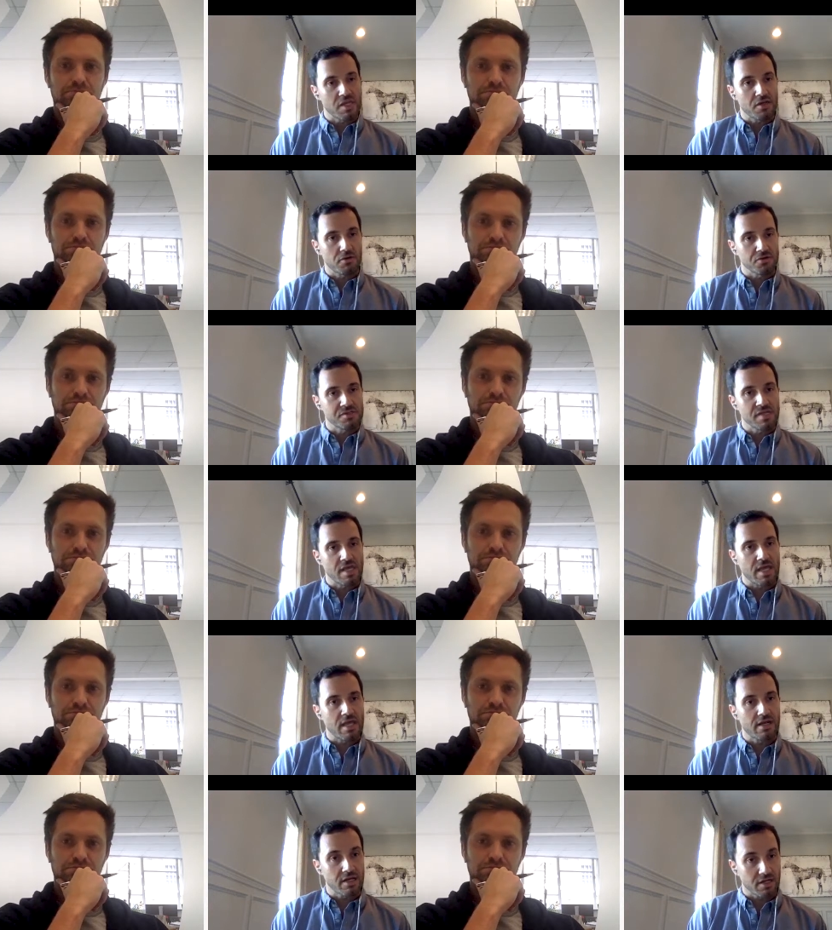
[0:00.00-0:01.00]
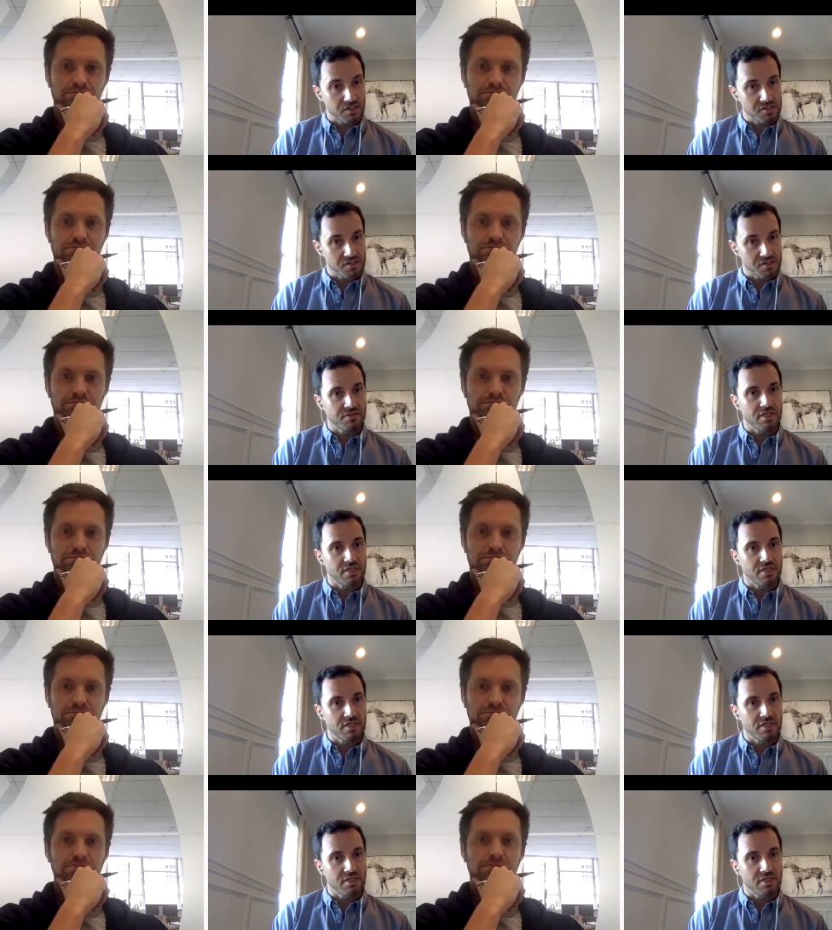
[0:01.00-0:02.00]
Speaker 1: sales and in
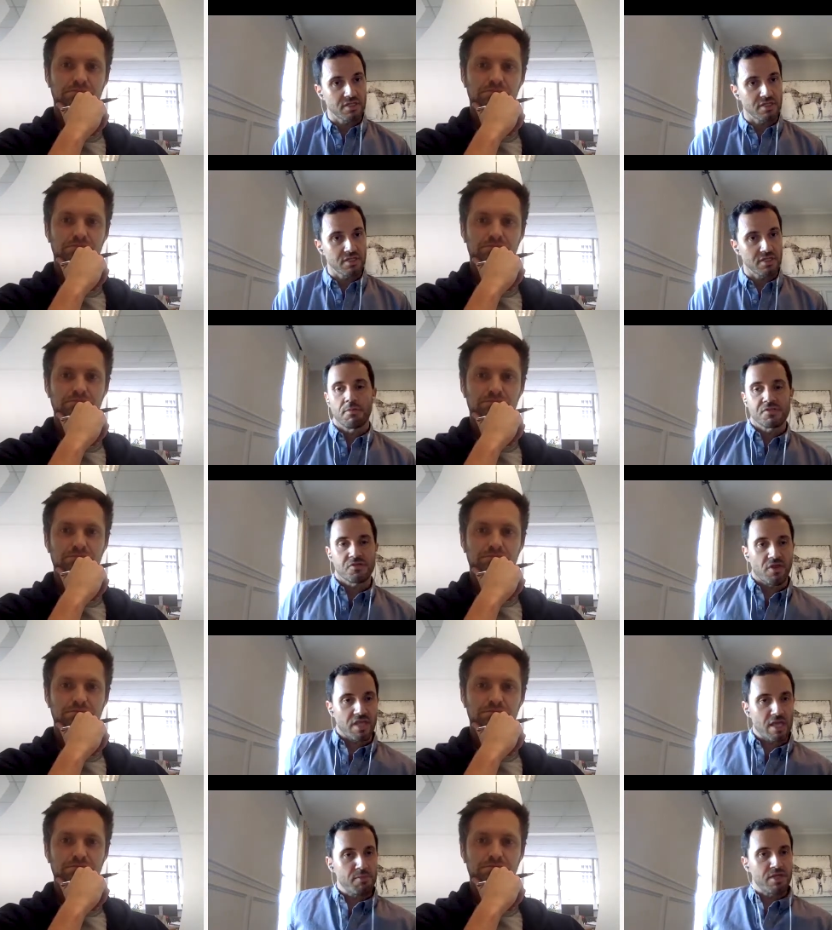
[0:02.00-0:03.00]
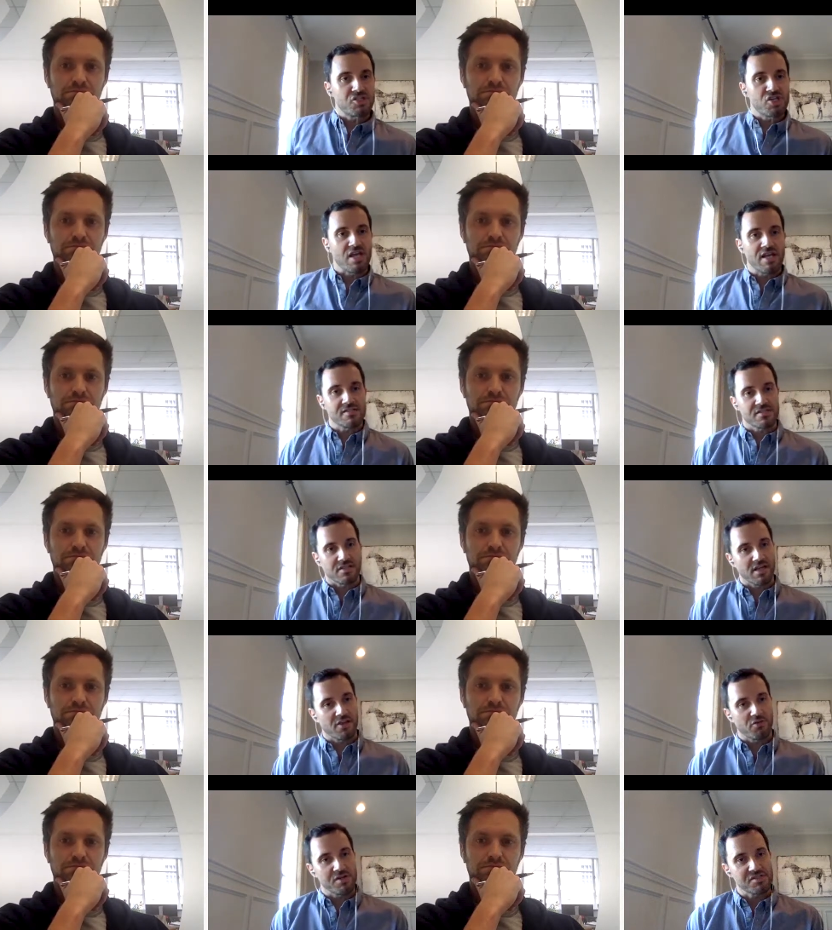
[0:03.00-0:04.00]
consulting, um, and so they gave me a
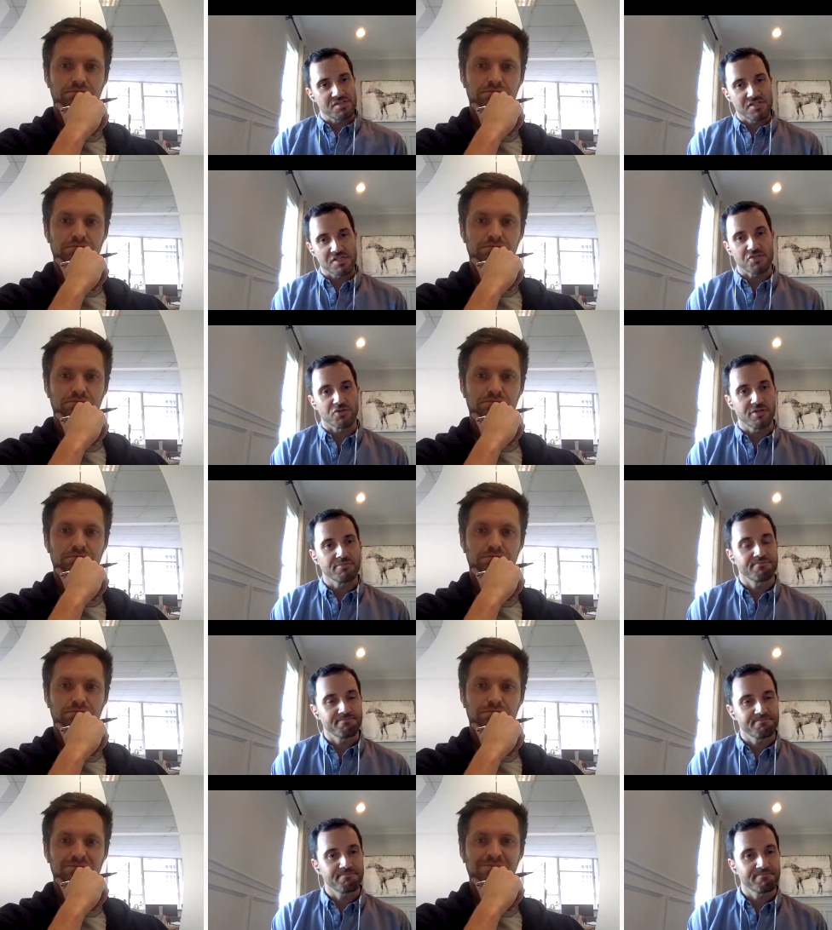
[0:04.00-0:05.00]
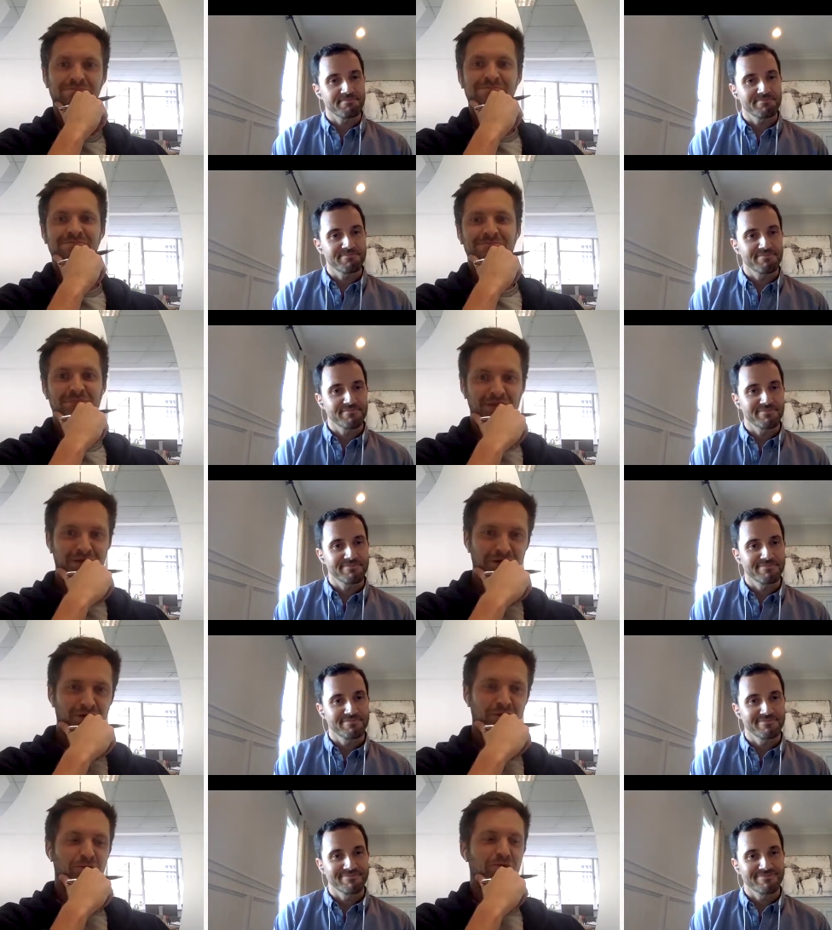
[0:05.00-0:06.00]
chance. And kind of the rest is history.
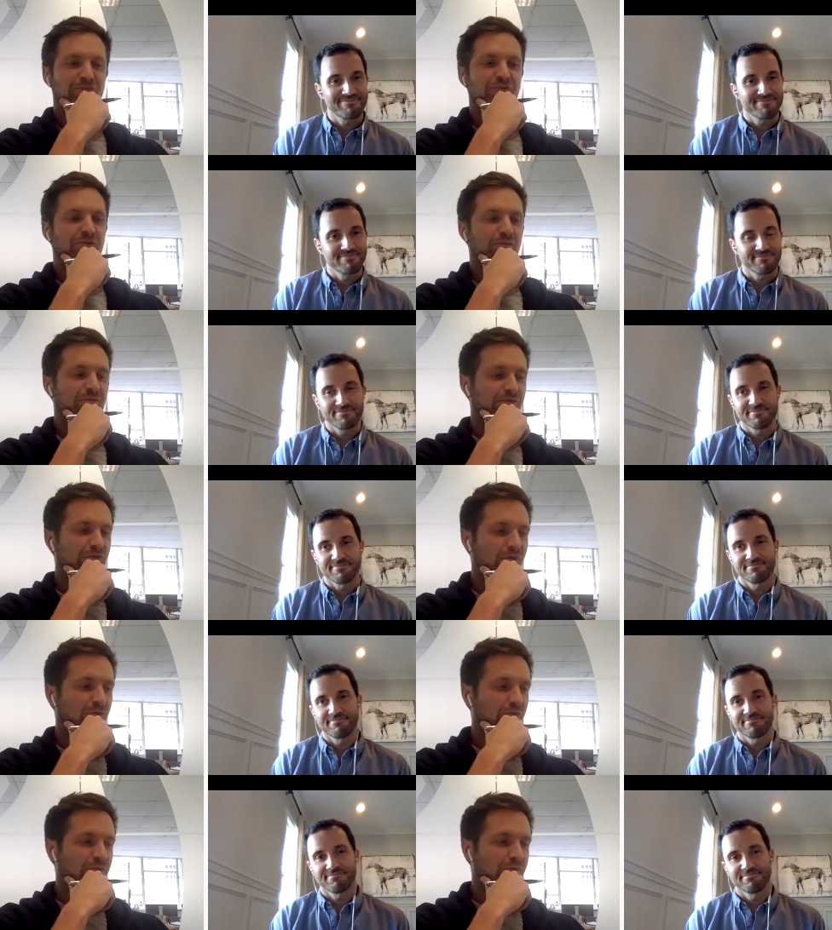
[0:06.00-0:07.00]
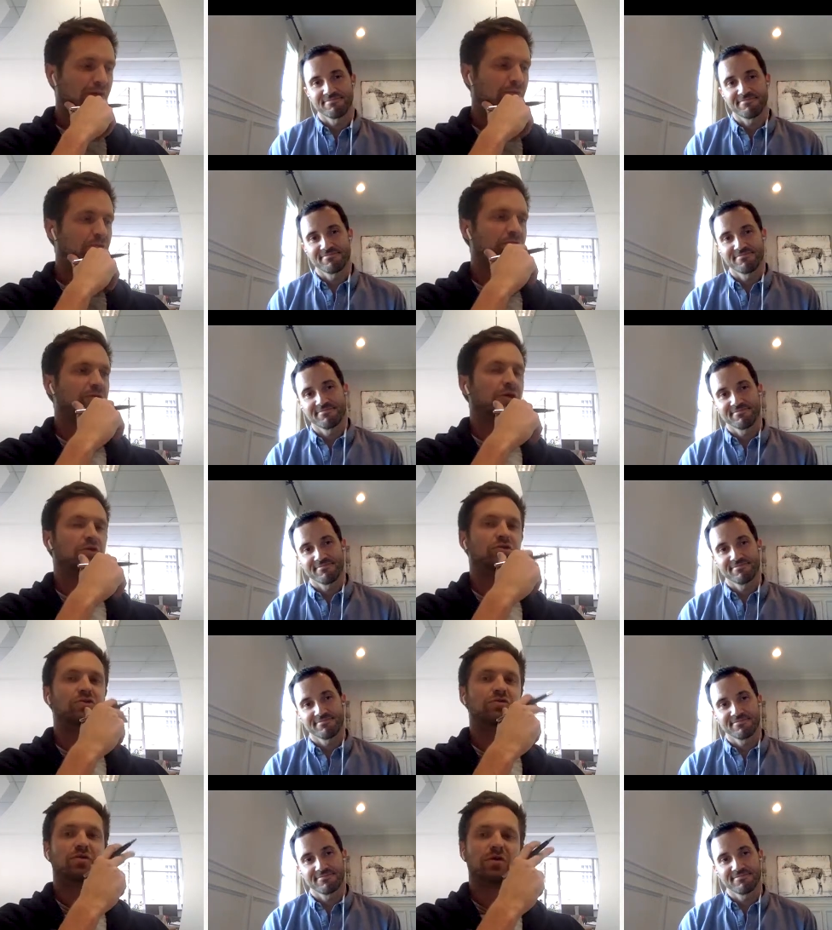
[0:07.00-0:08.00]
Speaker 2: Awesome. So that was a
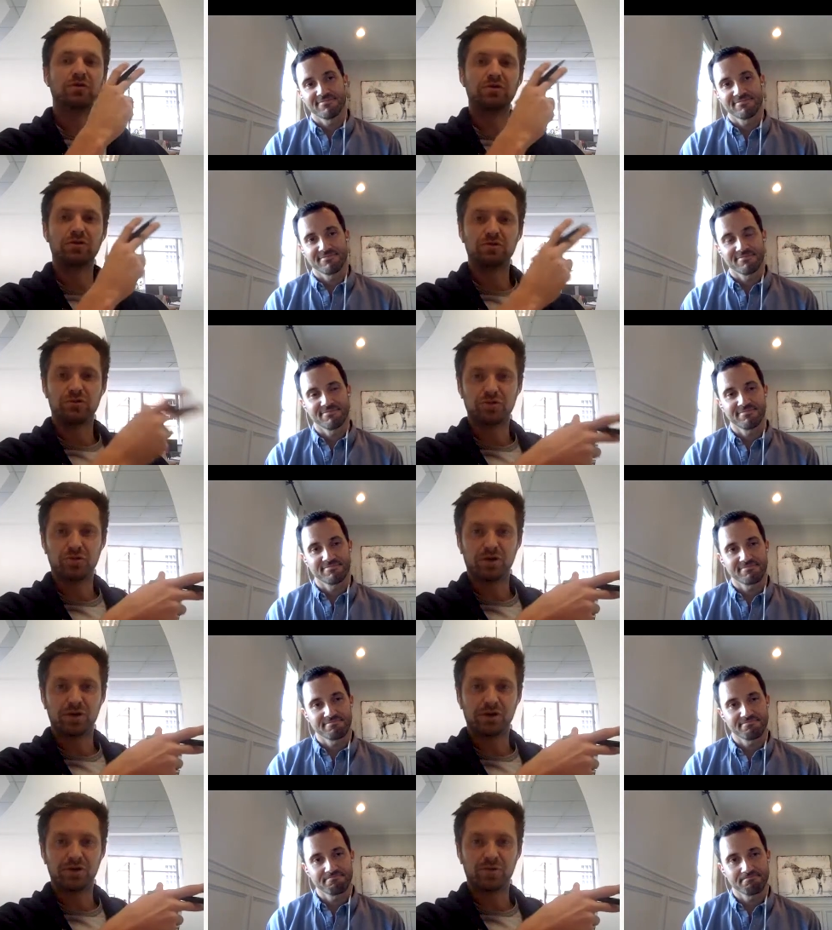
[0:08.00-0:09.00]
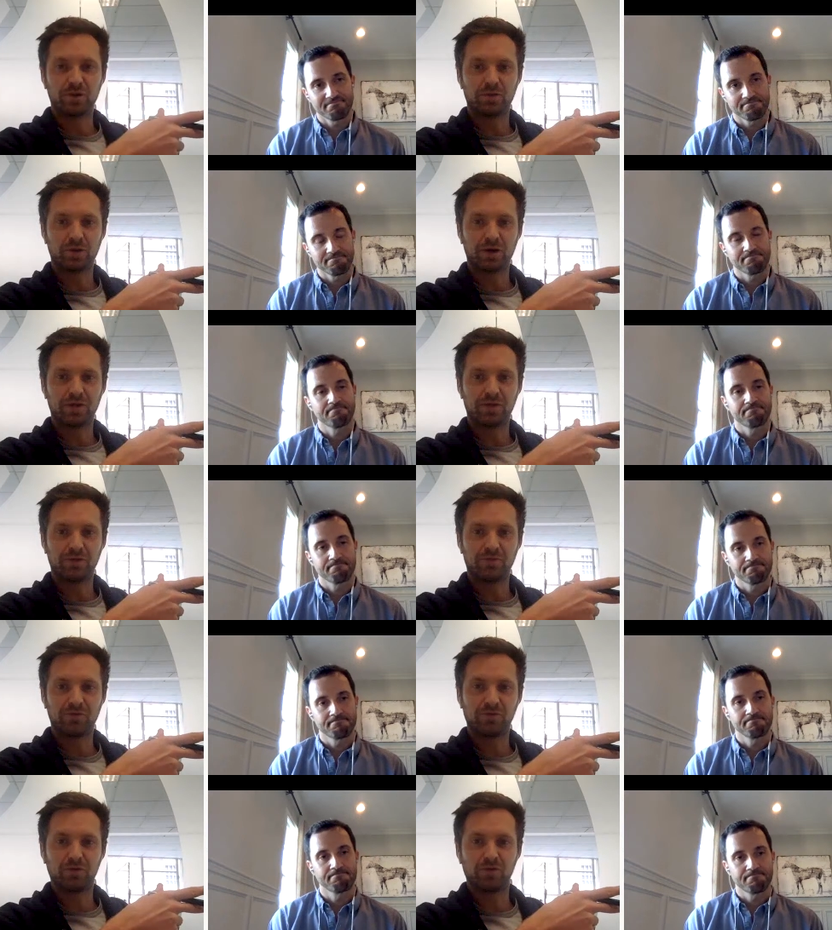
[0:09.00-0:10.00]
new role that you joined. You weren't working there
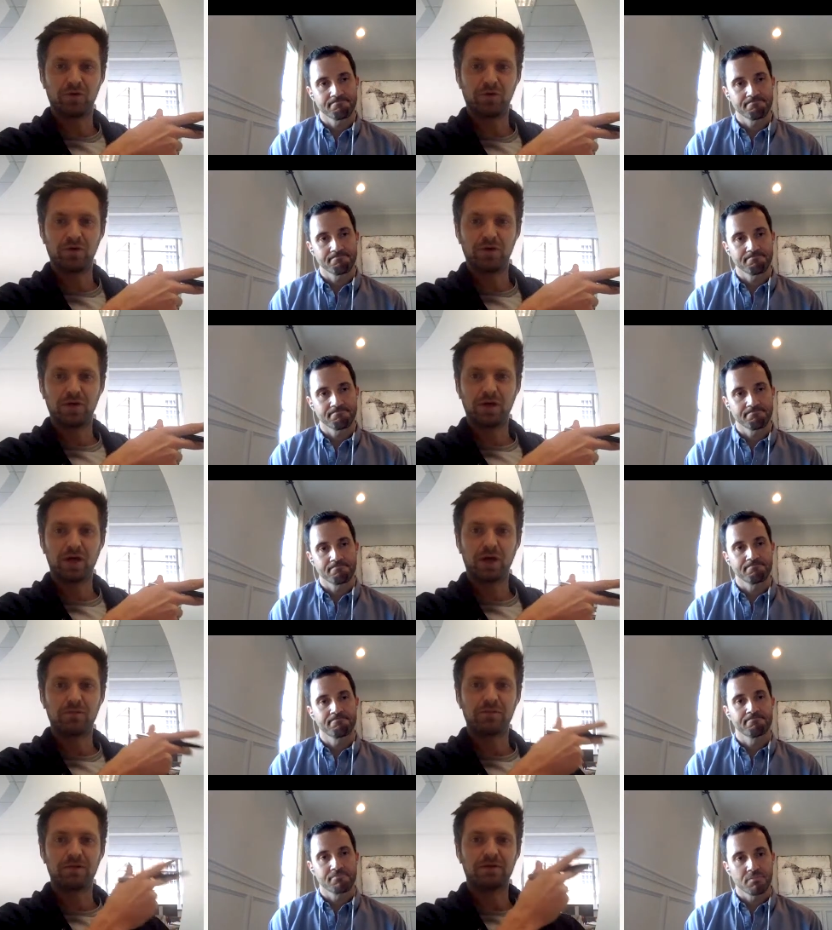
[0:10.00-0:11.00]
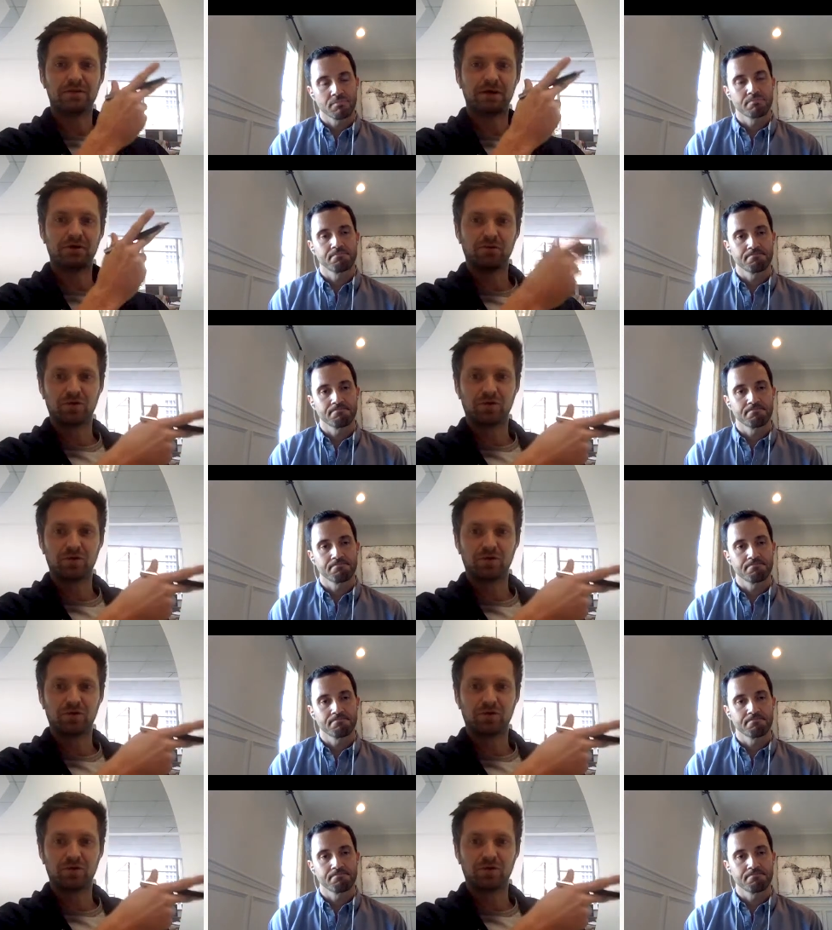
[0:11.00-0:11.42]
before um, that they were